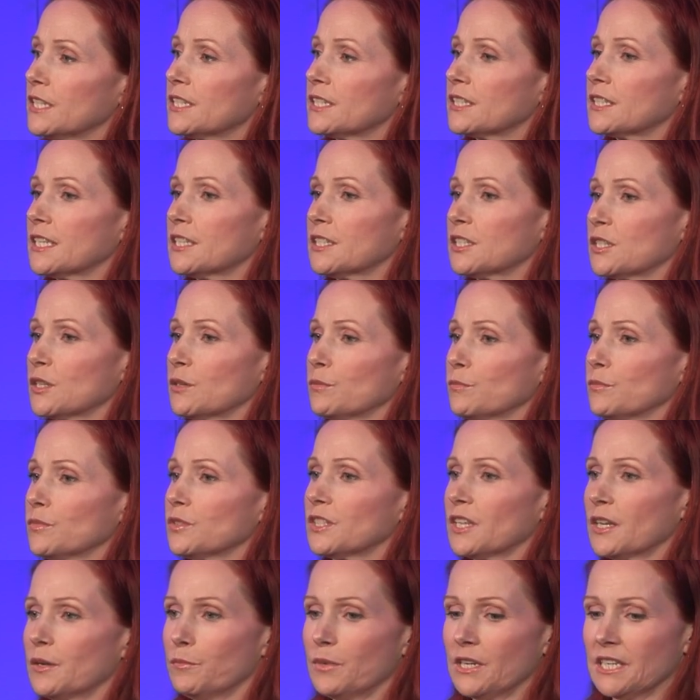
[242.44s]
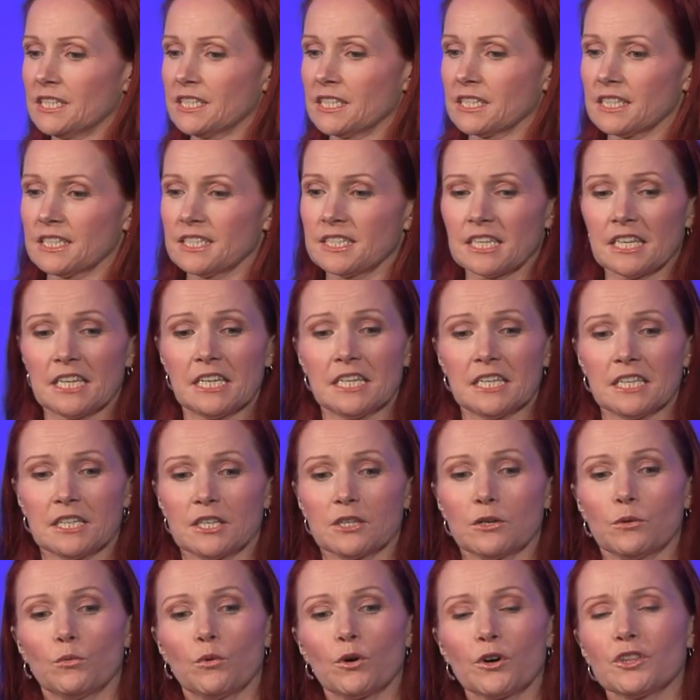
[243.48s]
systems and basically saying,
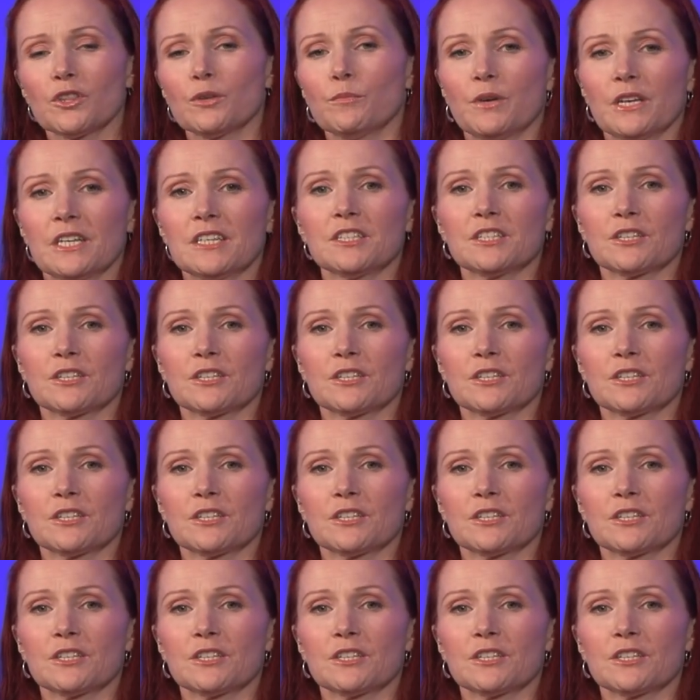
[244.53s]
what are the bits